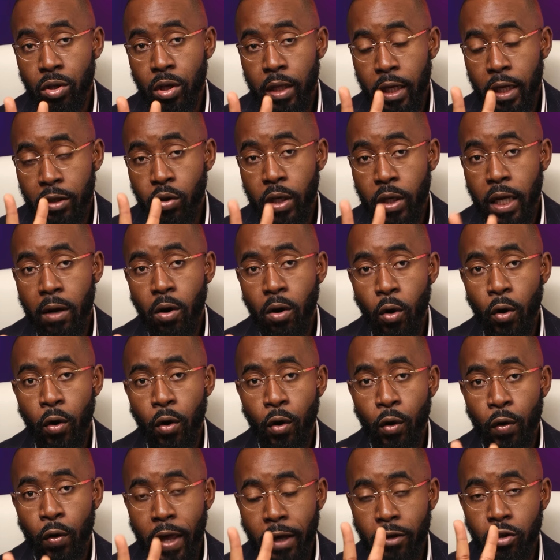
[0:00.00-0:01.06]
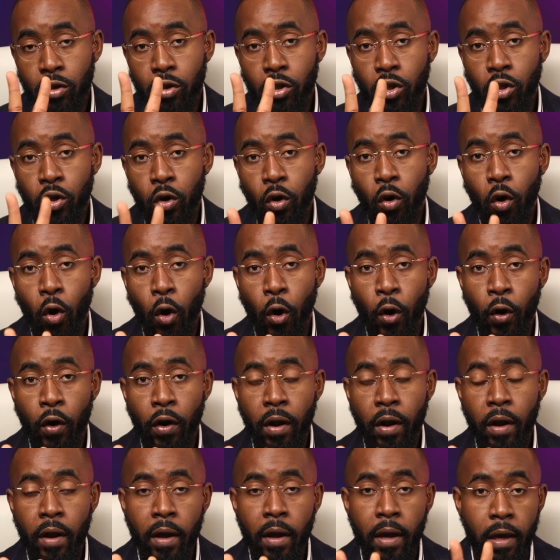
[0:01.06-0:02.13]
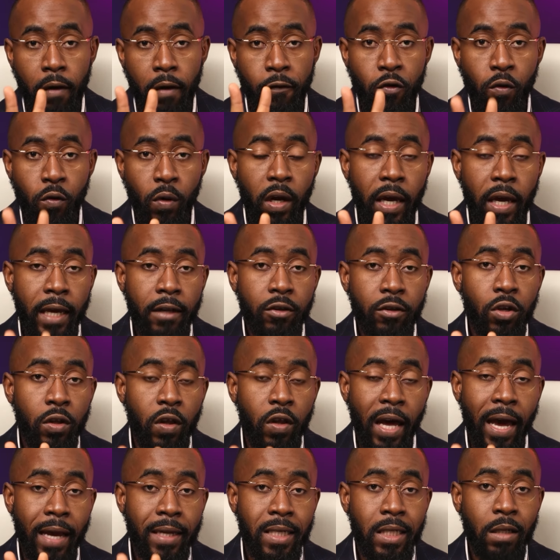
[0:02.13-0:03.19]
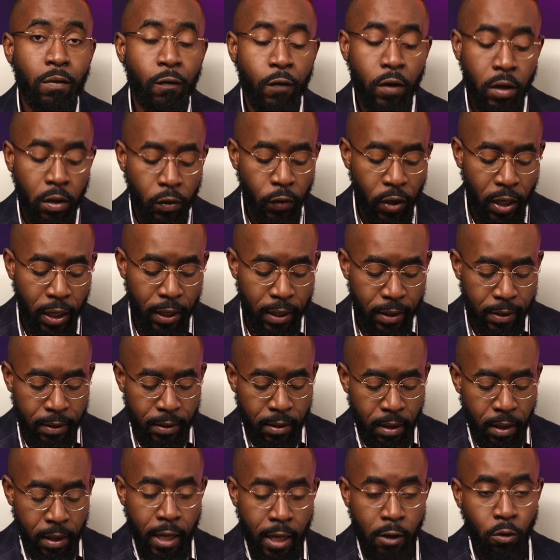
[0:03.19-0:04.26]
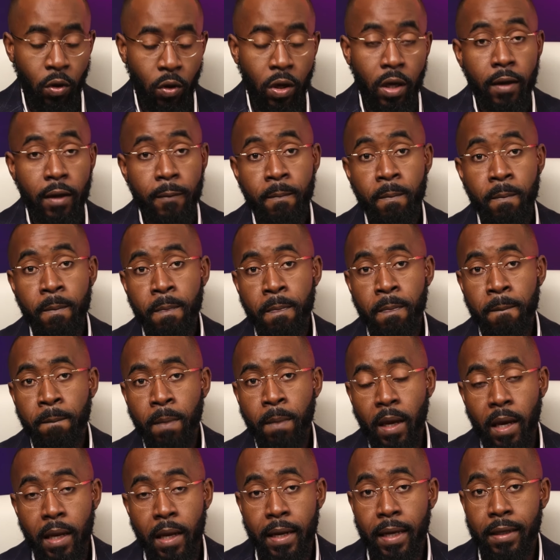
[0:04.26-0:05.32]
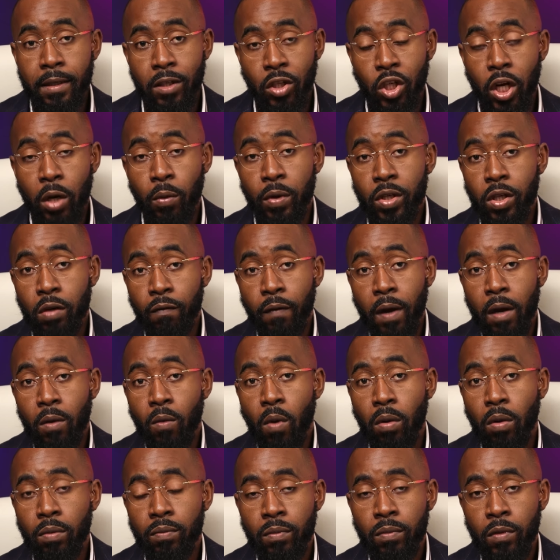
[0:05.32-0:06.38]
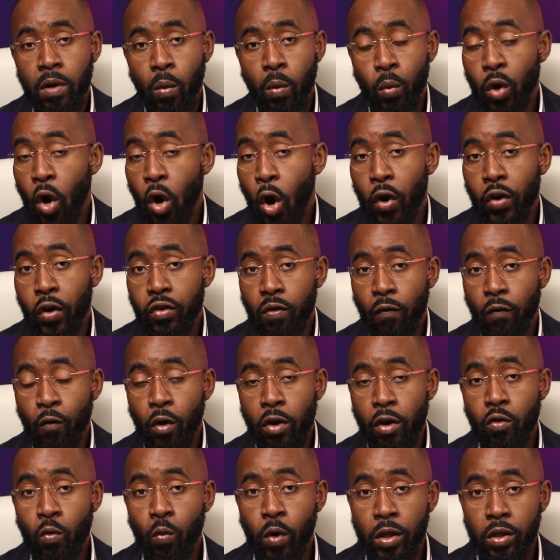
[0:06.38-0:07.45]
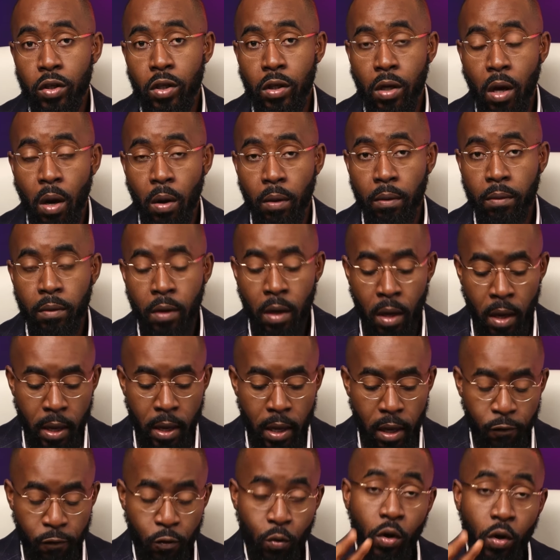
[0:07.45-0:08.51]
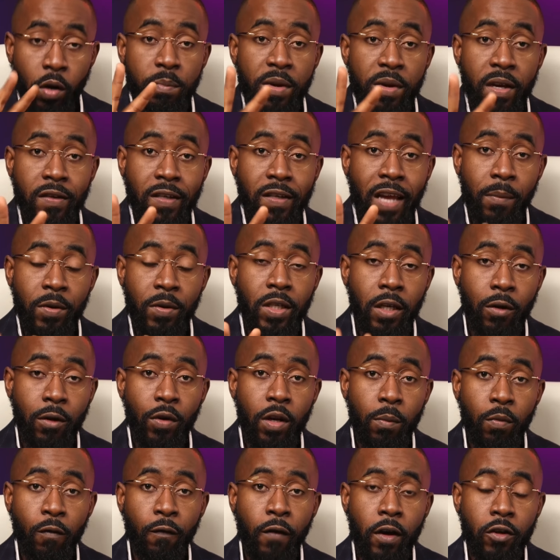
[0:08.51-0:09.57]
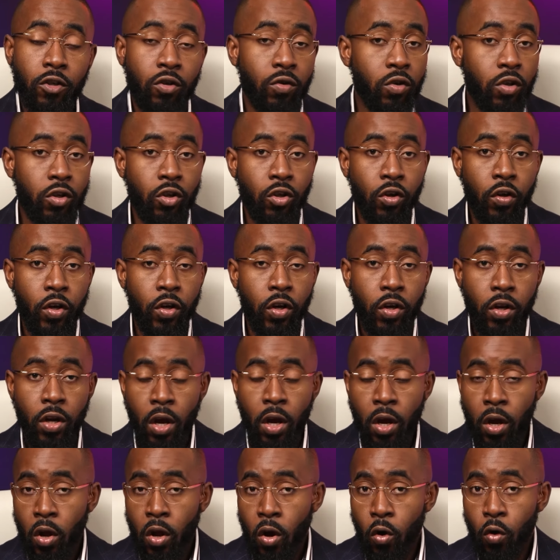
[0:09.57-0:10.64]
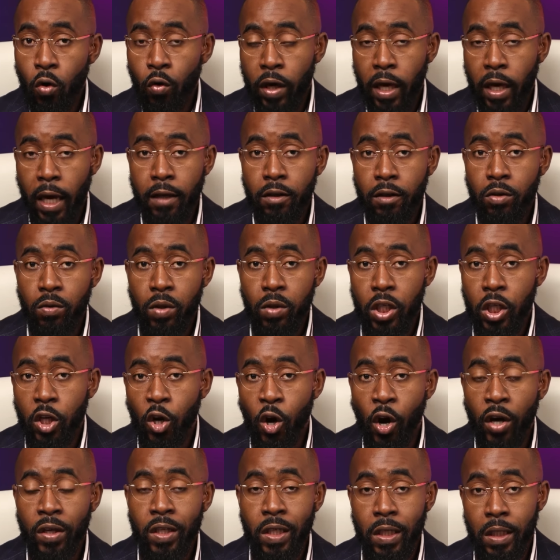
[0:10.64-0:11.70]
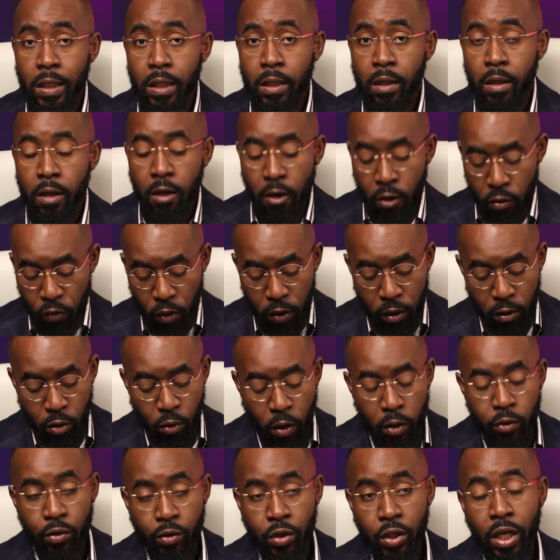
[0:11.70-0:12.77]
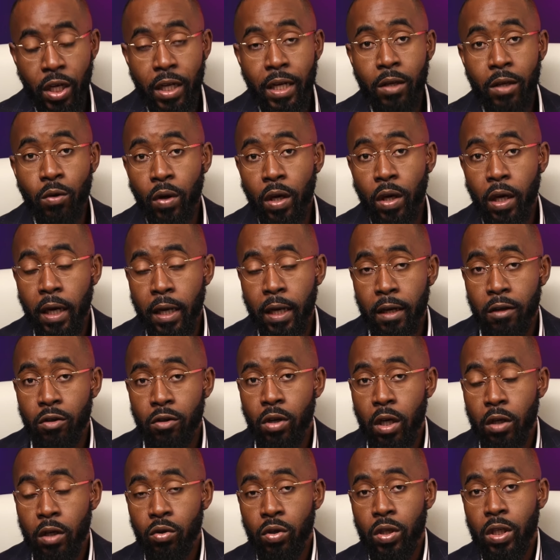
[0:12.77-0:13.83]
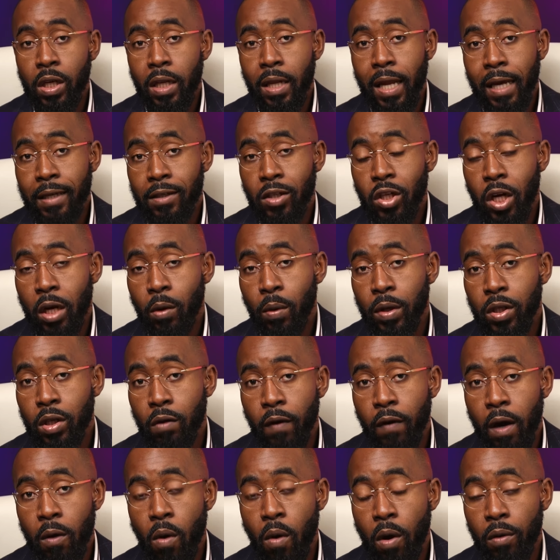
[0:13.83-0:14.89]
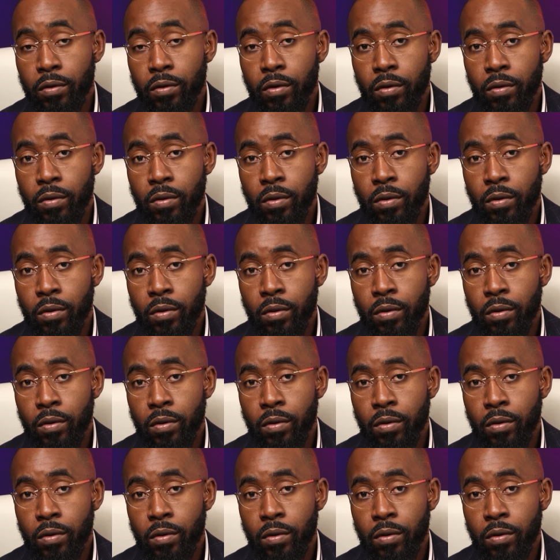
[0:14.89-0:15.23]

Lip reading: that you can learn or that you should learn if you want to enter the IT field, it is networking and next generation firewall, regardless of where you want to go. If you want to be a cybersecurity professional, you shouldn't look into GRC. You need to understand networking and then understand next generation firewalls.